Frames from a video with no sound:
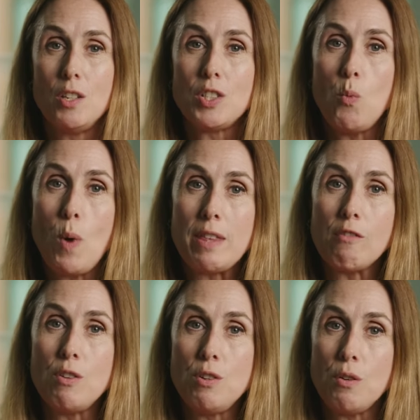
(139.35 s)
So
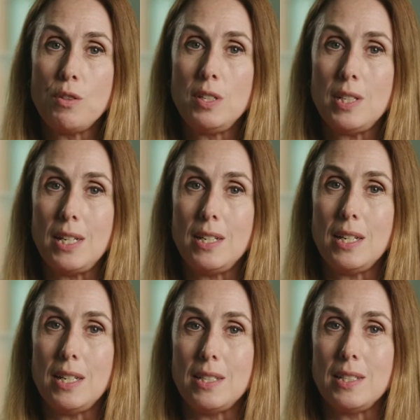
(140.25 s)
whether or not the
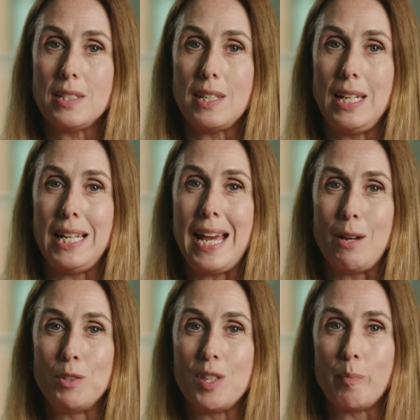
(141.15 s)
tenant has
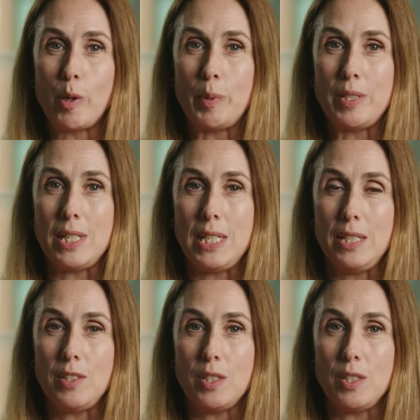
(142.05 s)
allowed the property